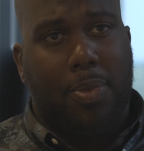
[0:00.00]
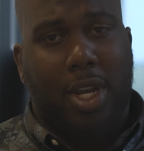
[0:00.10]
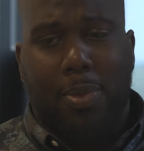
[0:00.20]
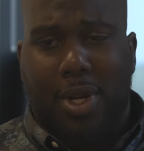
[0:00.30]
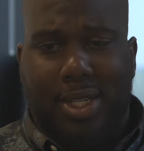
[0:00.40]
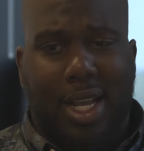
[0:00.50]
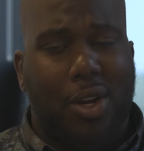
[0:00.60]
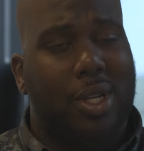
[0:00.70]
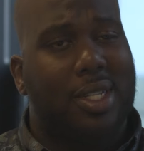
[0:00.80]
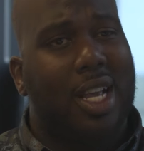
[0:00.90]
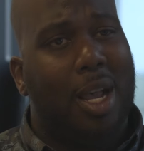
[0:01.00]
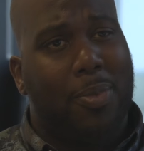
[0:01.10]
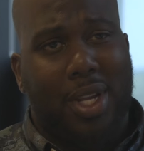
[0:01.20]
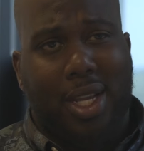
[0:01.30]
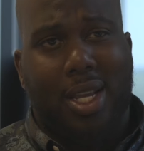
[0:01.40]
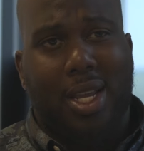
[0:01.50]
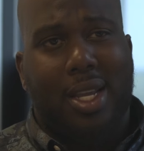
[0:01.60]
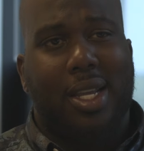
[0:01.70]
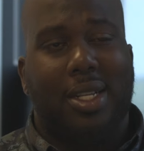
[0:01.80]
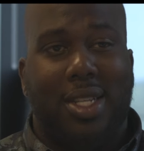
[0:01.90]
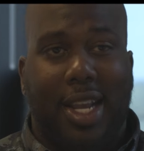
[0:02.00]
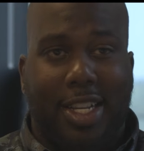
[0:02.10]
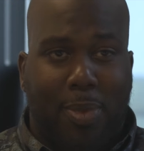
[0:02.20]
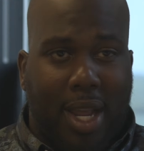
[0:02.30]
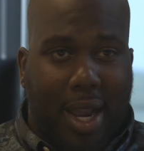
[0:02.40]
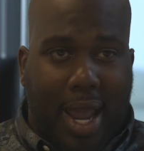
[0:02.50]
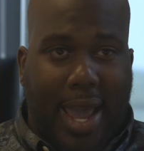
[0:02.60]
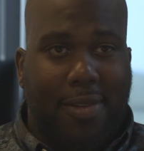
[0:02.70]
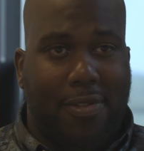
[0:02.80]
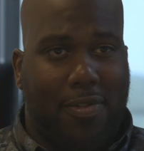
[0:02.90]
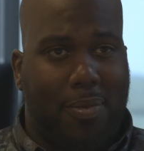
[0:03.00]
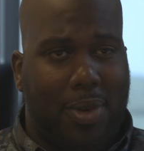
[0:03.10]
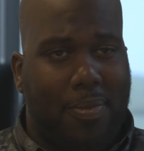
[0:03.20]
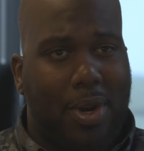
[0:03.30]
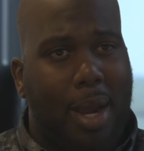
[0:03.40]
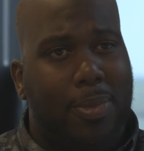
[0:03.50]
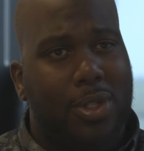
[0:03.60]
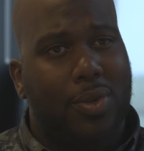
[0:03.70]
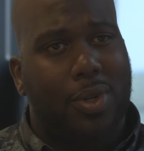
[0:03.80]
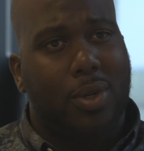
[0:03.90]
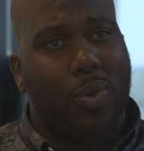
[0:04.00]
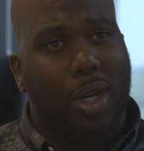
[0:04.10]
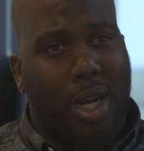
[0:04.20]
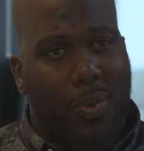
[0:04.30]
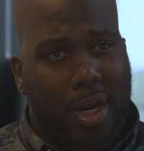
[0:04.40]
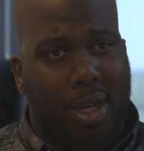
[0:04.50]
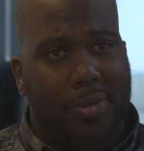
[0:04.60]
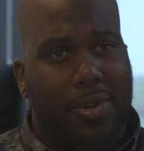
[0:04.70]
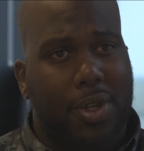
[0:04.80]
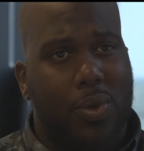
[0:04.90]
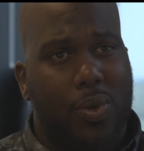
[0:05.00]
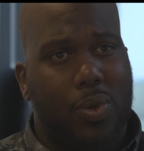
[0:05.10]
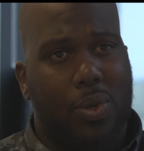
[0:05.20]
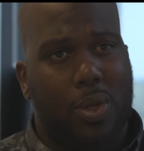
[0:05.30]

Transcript: I'm here because I know this company can change my life if I'm given the opportunity to work directly for you.